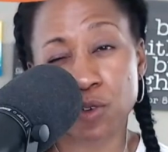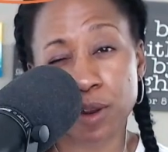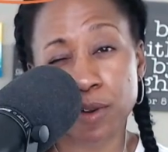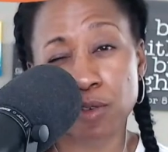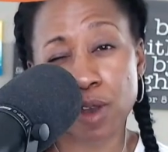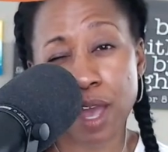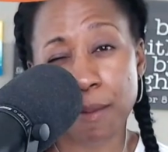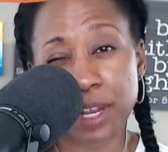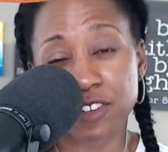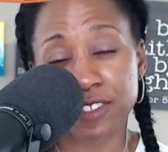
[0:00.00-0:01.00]
I don't know how
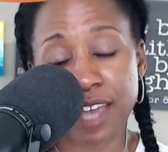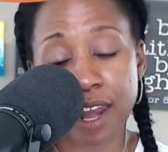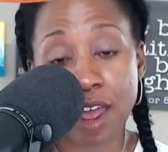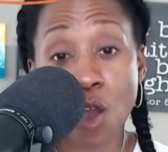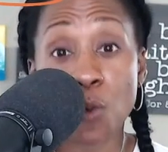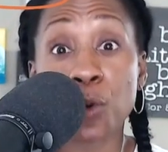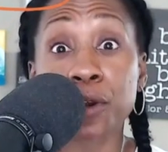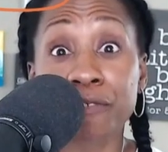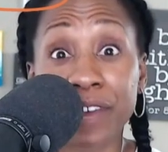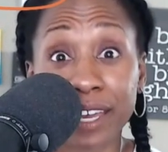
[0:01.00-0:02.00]
many just yet. We're going
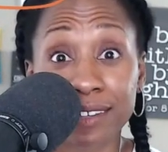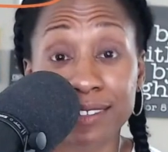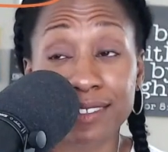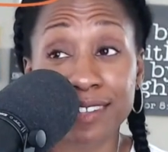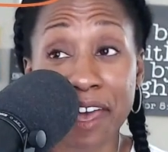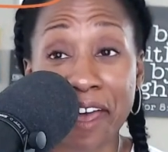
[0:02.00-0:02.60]
to Vegas.